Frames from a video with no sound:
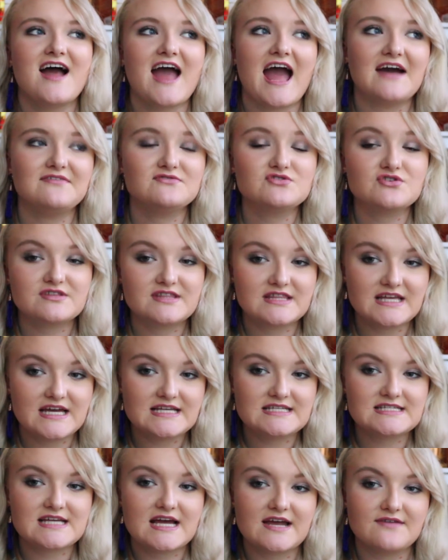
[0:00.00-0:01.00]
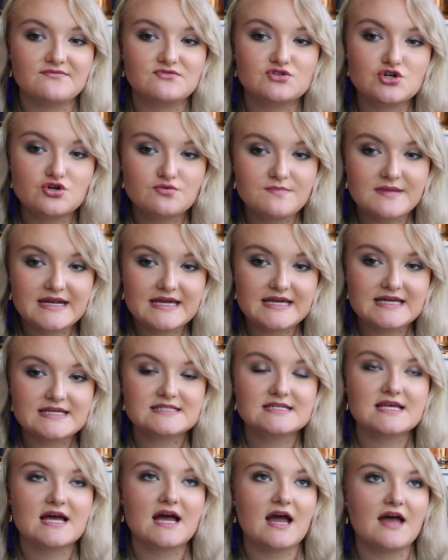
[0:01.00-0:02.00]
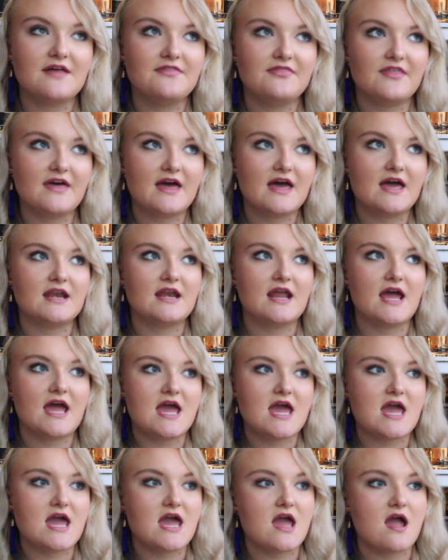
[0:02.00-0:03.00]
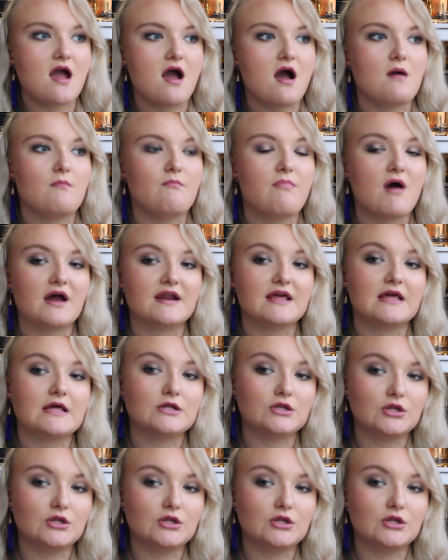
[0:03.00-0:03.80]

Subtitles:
After this, I have two minis and then a body